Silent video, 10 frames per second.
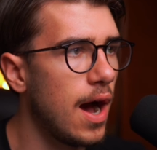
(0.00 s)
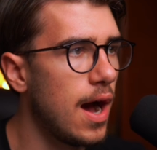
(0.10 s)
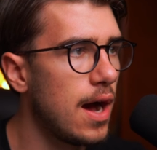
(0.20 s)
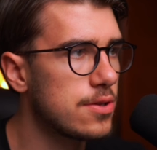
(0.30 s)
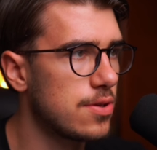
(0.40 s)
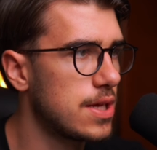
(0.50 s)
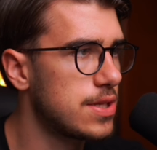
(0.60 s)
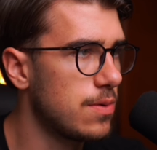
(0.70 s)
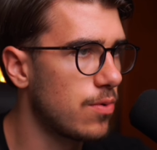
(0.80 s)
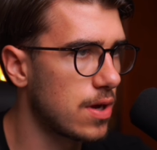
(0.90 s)
So
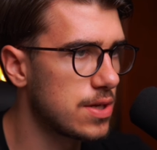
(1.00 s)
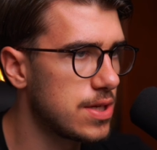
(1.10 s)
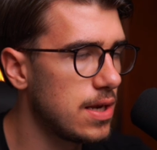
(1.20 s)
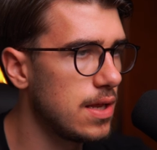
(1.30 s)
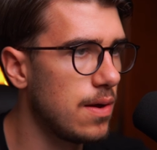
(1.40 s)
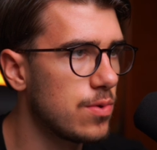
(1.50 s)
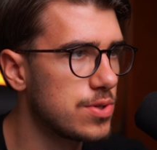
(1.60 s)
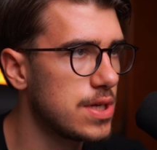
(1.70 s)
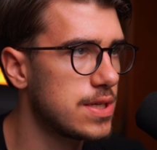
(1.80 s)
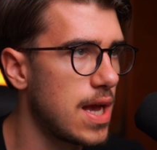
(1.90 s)
let's see, we're gonna send it and we'll
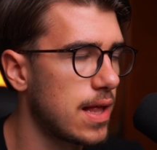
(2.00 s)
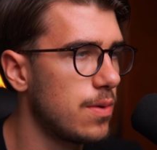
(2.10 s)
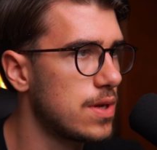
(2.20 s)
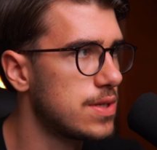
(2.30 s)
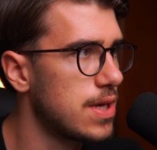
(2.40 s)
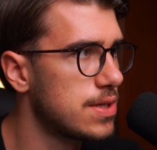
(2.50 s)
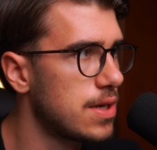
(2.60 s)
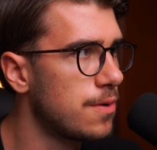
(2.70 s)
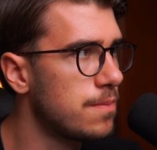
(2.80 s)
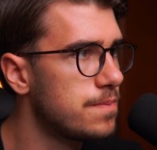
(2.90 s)
see exactly what it says
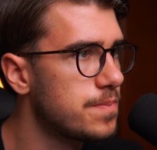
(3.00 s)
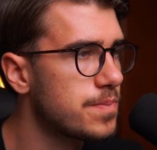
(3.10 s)
here.